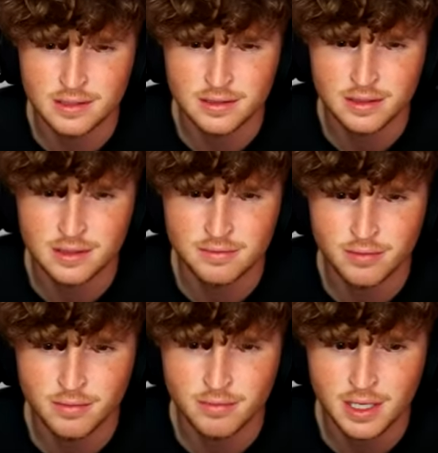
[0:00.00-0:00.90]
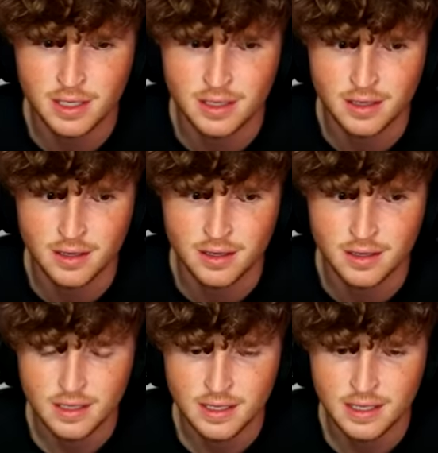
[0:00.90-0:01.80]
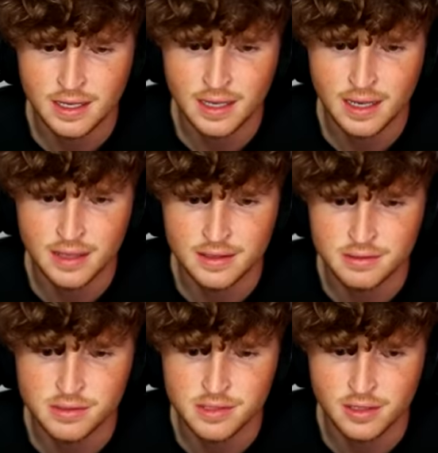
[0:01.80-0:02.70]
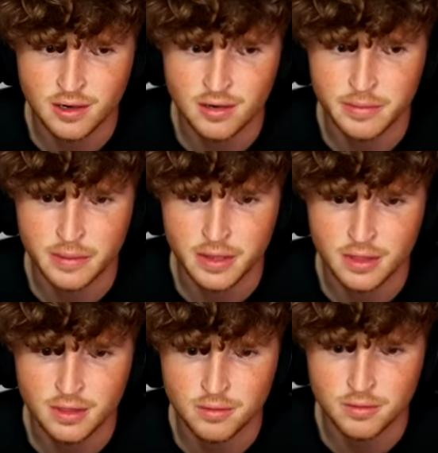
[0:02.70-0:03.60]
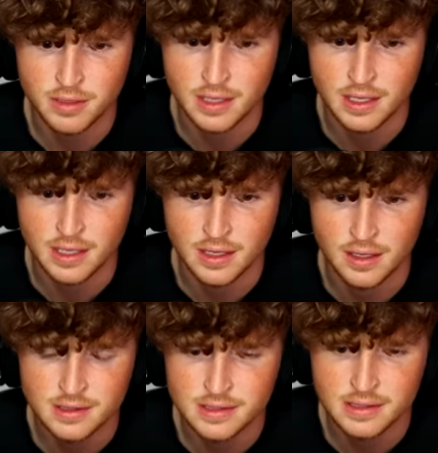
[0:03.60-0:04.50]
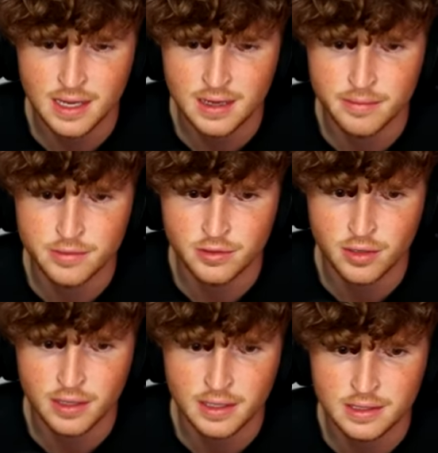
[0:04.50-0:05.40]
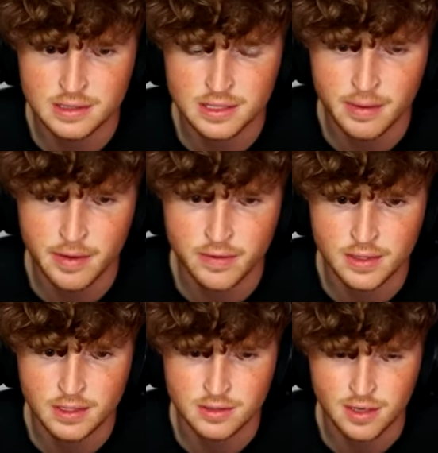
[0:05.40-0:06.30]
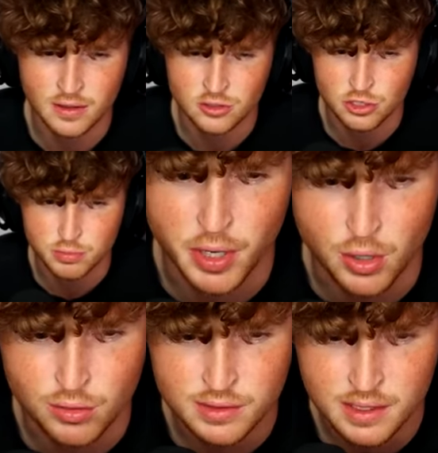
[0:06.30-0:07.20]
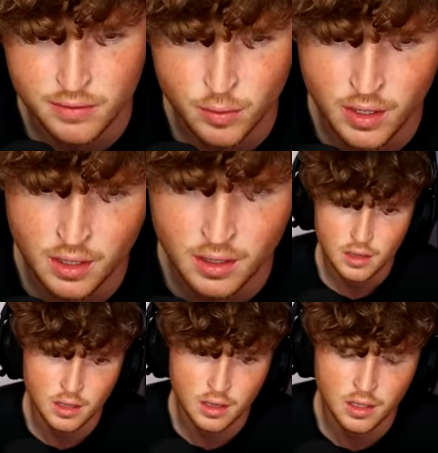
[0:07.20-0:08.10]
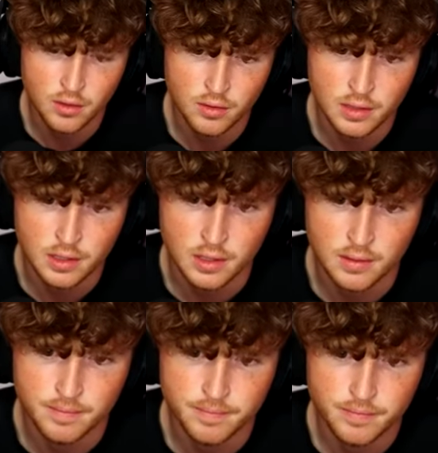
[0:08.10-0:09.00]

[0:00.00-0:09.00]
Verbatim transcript: This looks familiar. Yeah, this was in Garten of Banban 3. Same drawing, same everything. So now there's just bones everywhere? Lonely.